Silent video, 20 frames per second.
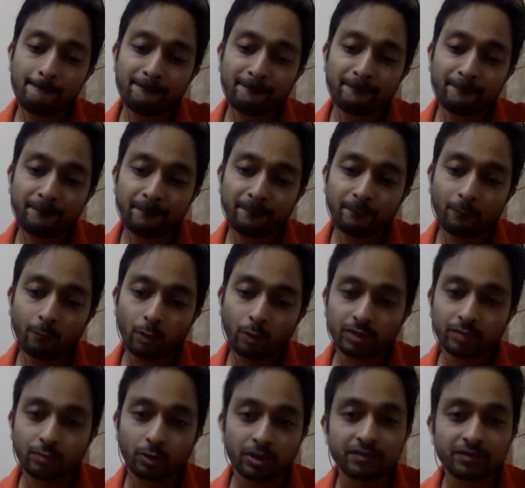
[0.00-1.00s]

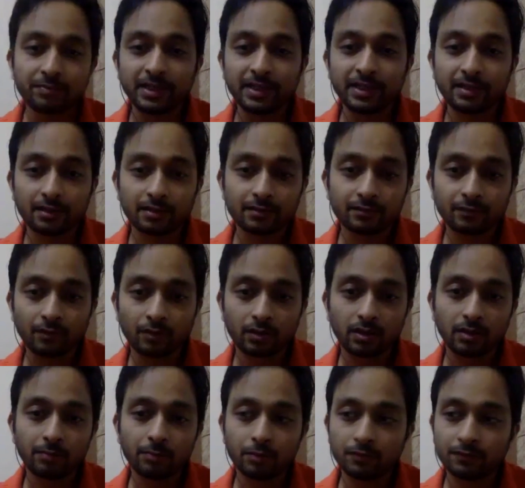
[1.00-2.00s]
what is being done on a
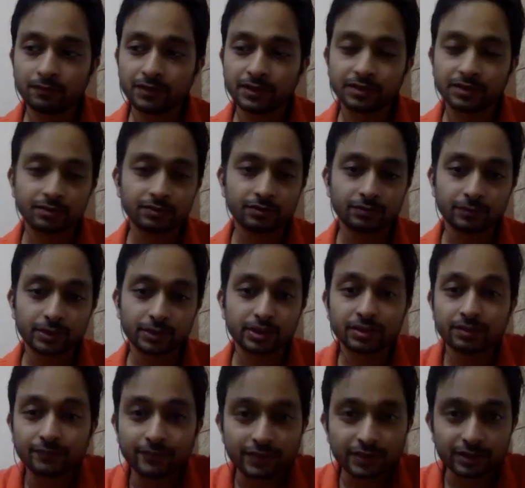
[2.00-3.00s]
couple of features. So which
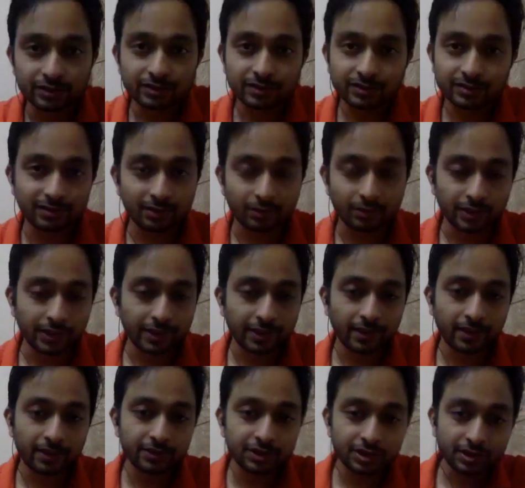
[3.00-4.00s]
is
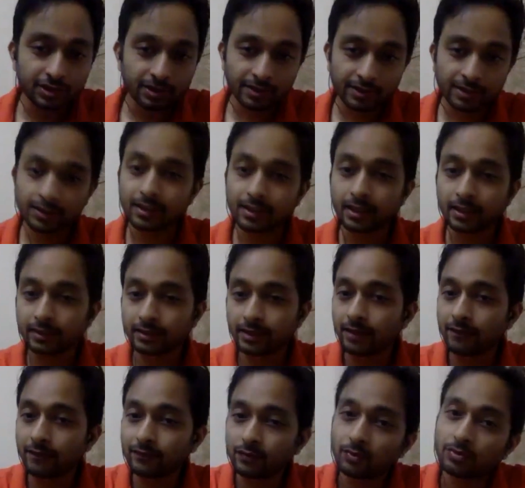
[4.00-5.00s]
data engineering, and
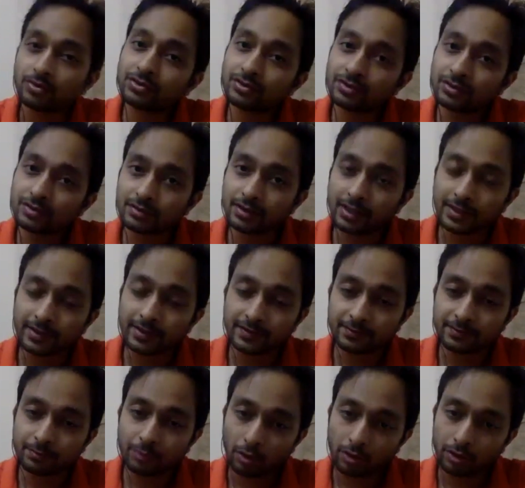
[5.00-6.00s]
then of course there
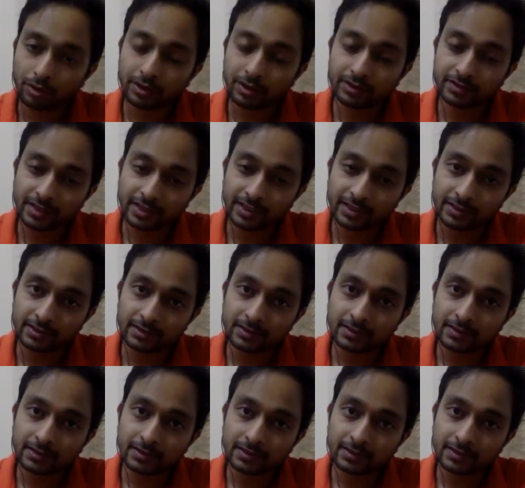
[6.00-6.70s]
is product design.